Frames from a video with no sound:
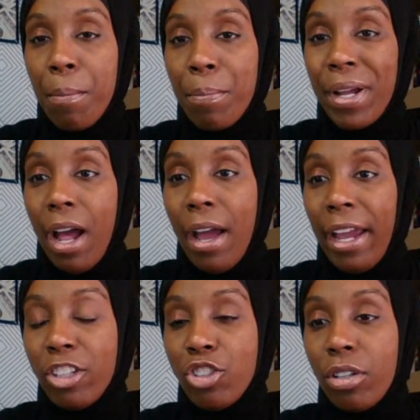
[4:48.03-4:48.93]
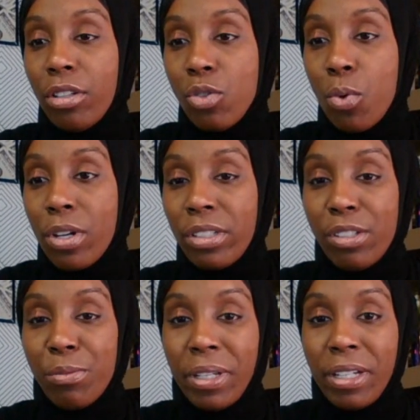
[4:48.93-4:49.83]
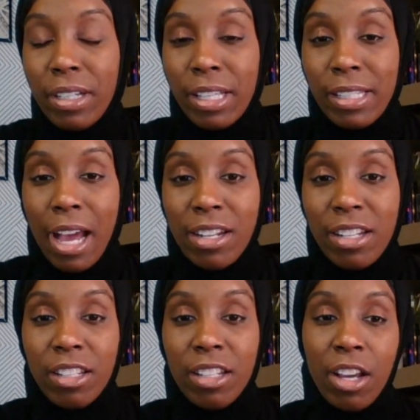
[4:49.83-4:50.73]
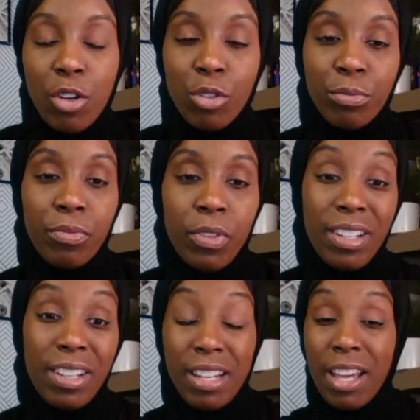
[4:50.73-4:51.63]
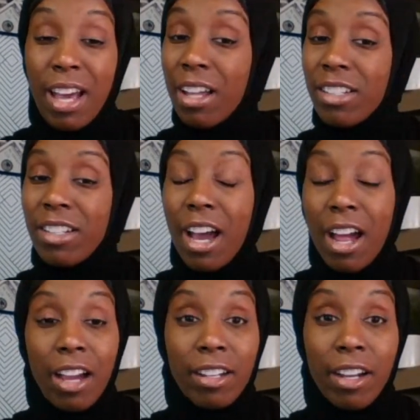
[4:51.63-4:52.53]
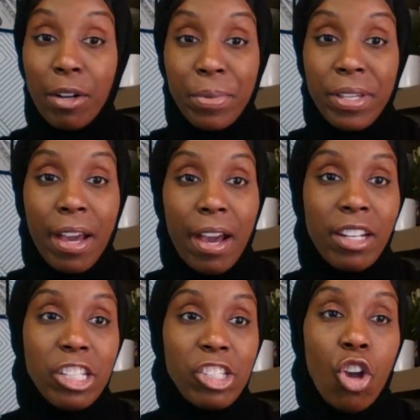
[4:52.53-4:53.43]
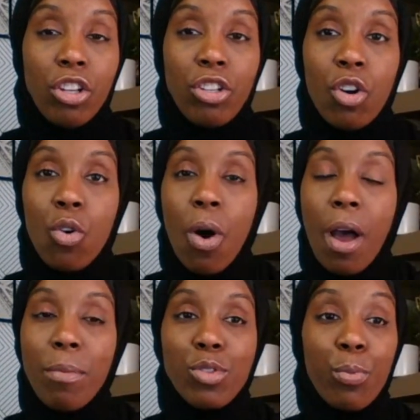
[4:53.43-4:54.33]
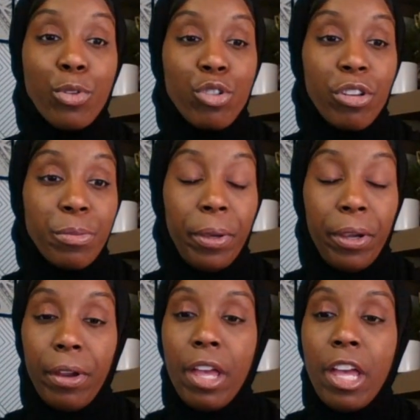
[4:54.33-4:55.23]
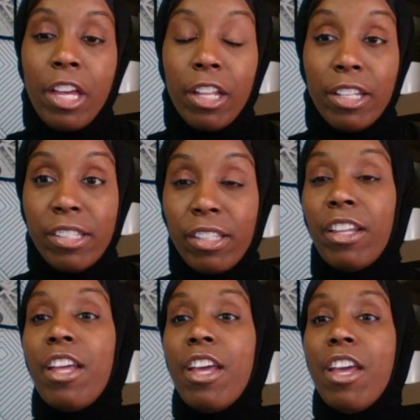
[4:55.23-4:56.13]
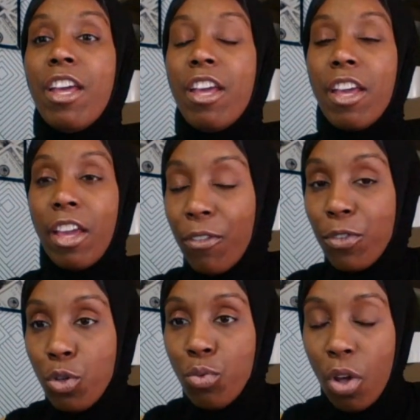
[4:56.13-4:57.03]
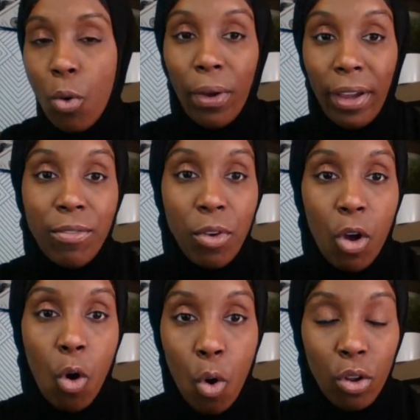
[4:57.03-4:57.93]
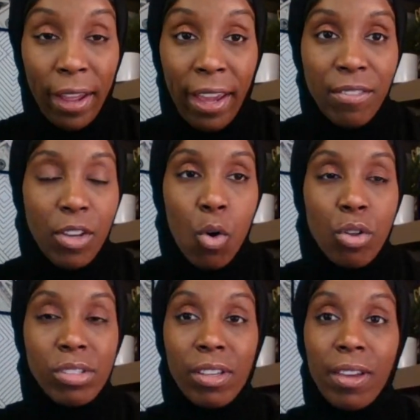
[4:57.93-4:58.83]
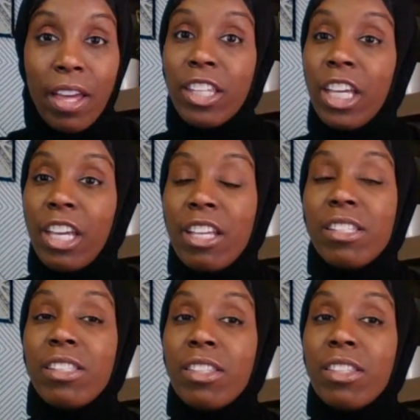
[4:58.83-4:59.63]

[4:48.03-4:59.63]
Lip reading: But I ask y'all these questions because I need to know. Can a lot, I gotta be honest. Y'all know I'm super transparent. Listen, if you don't have it all together, it's